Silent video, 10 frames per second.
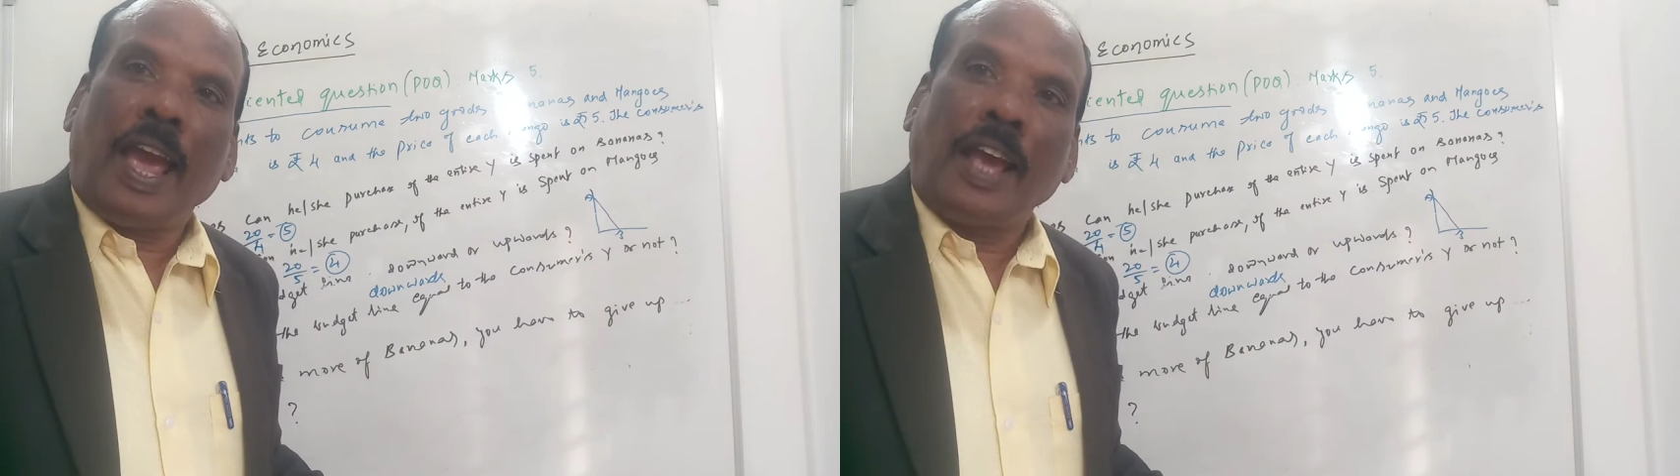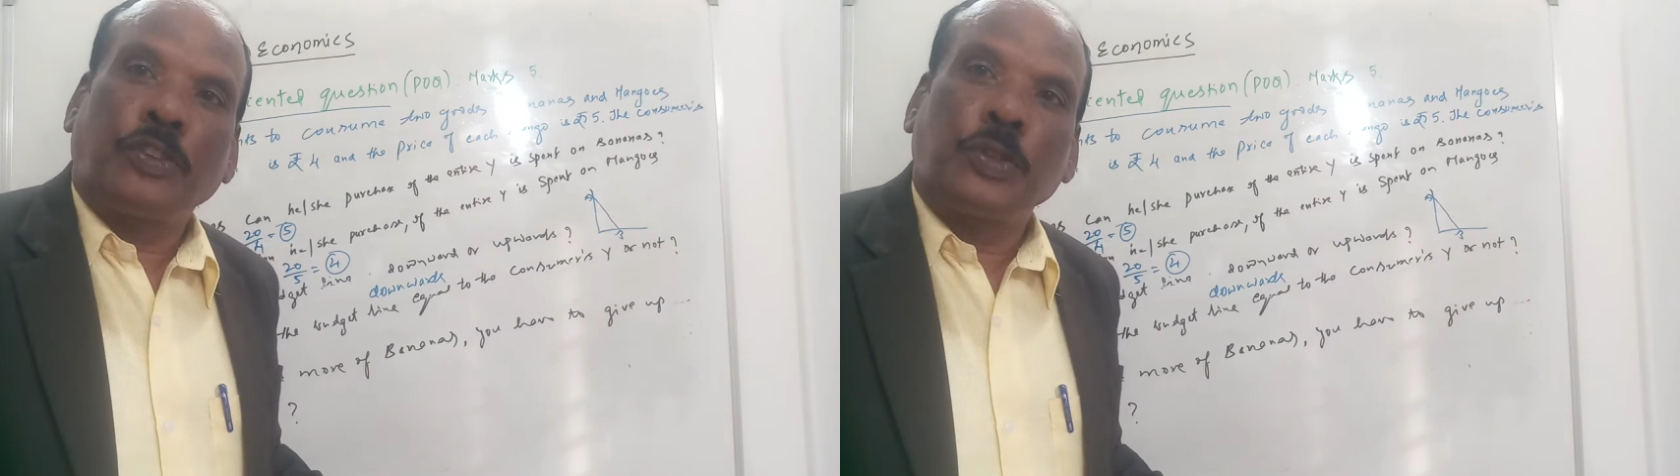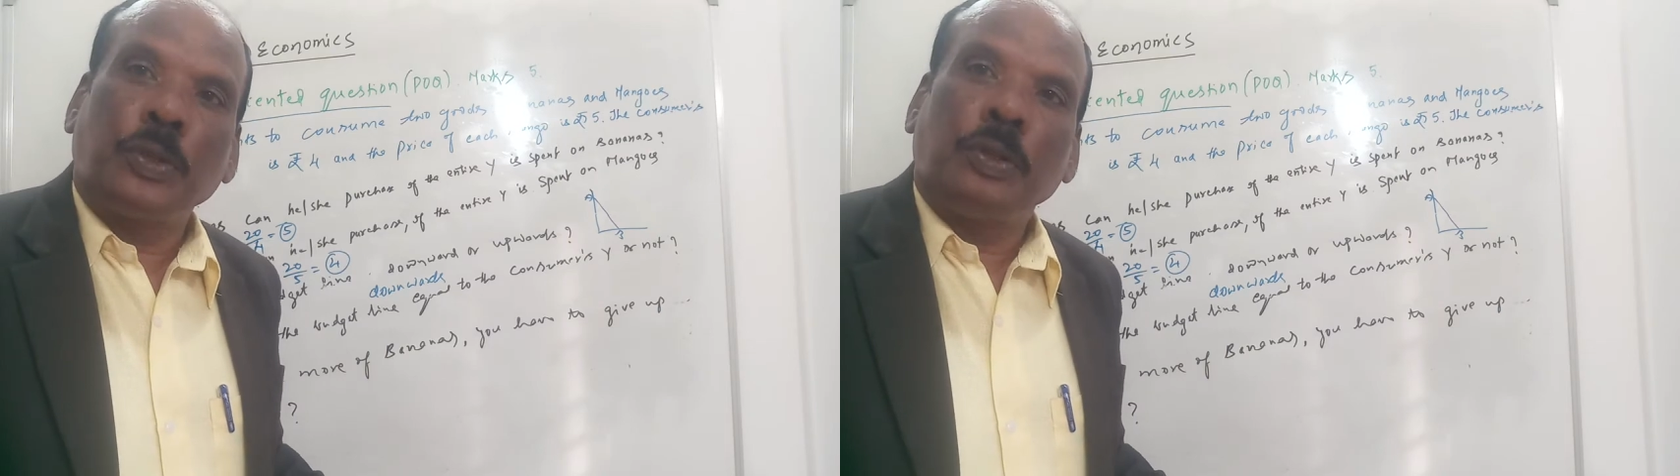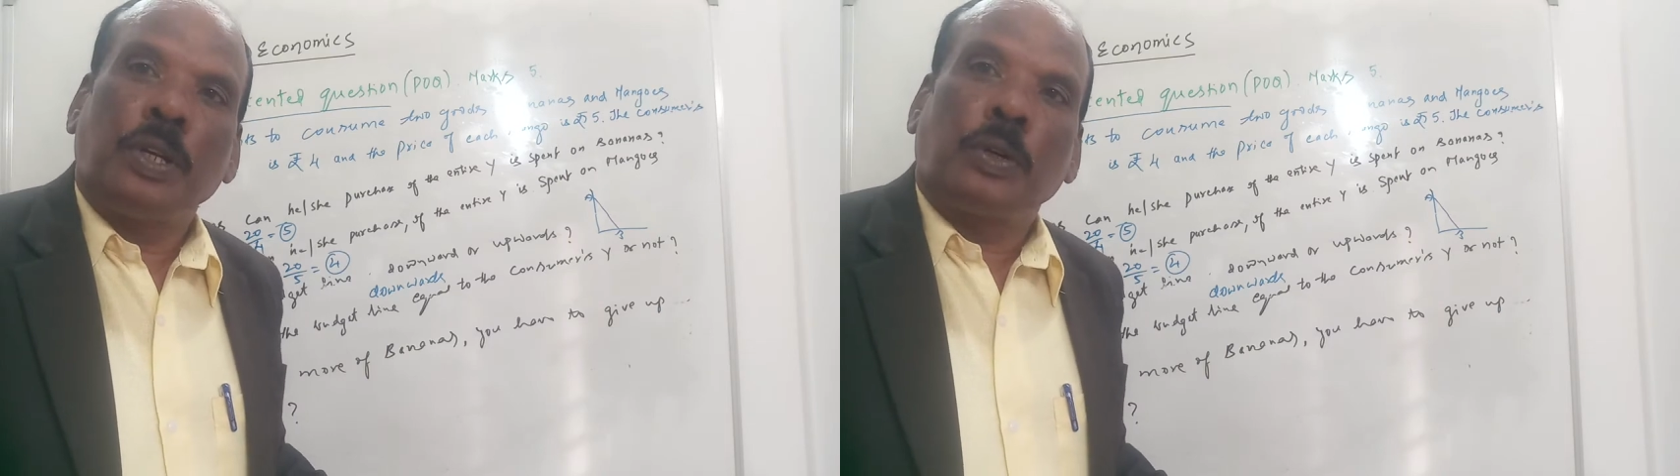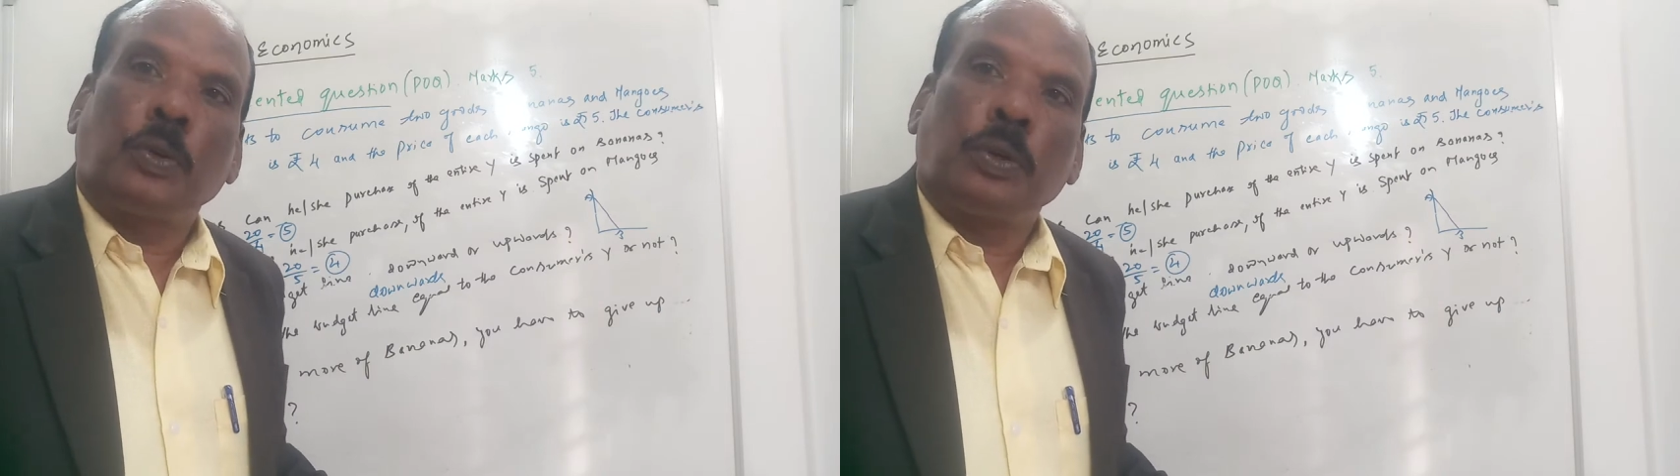as you
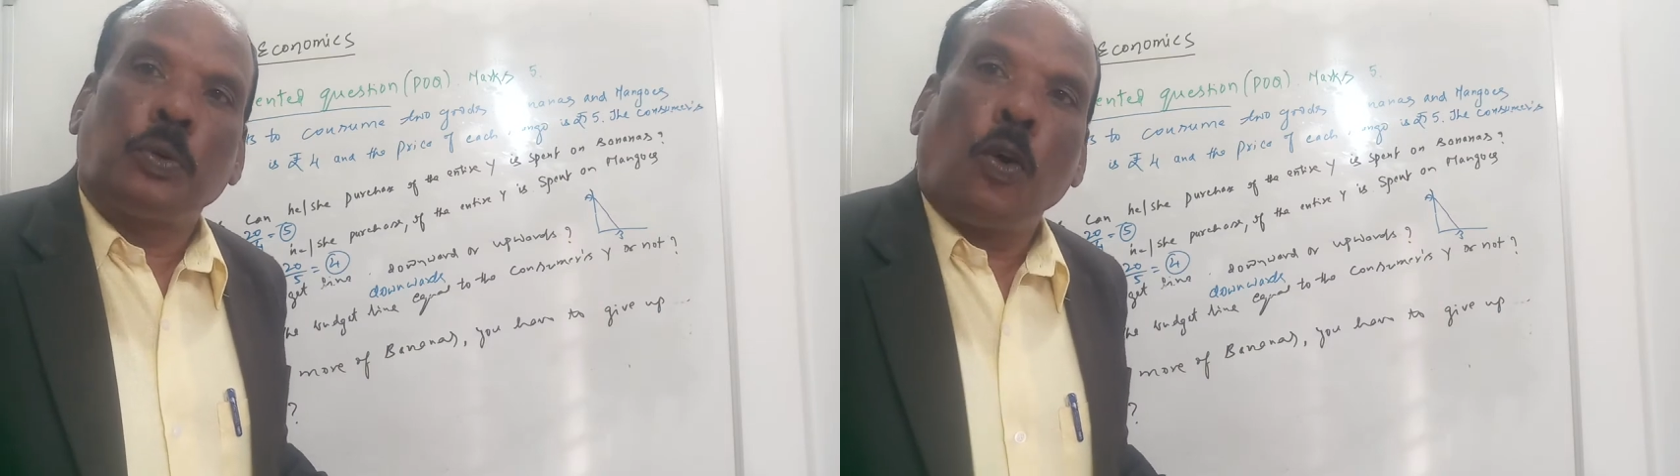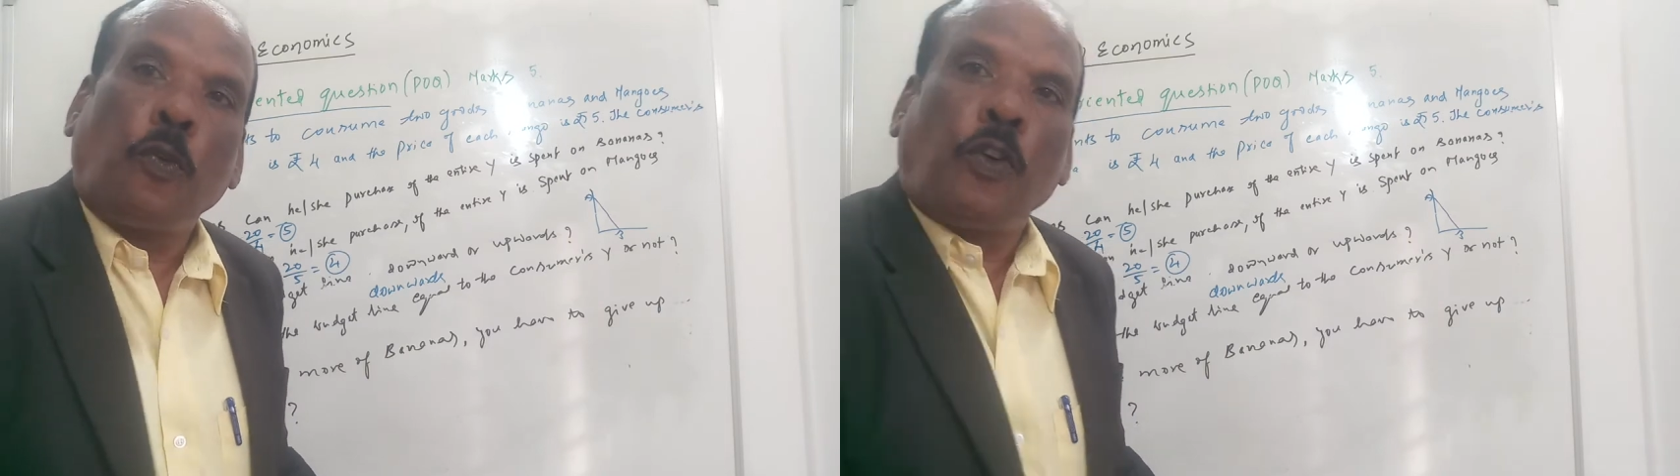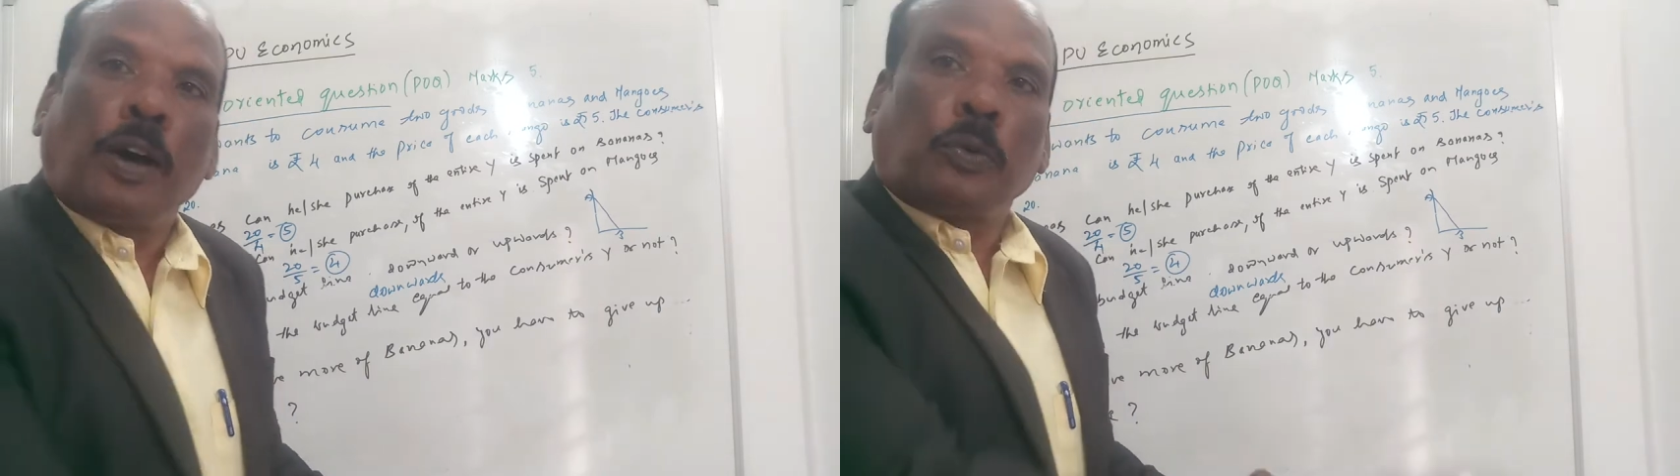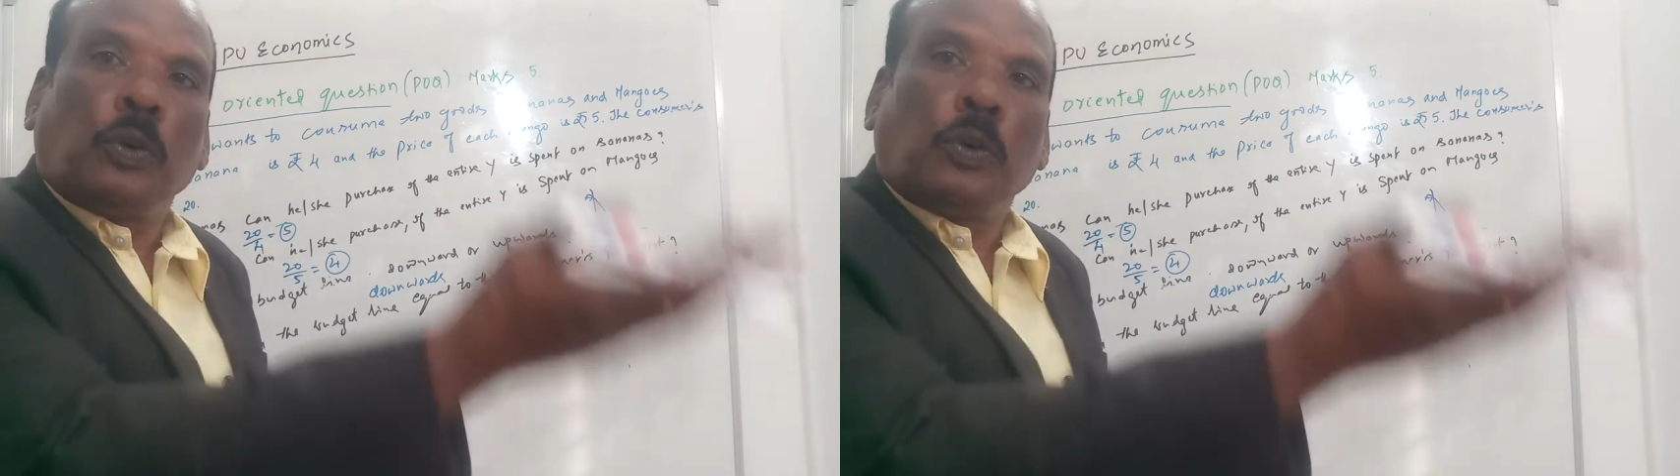go for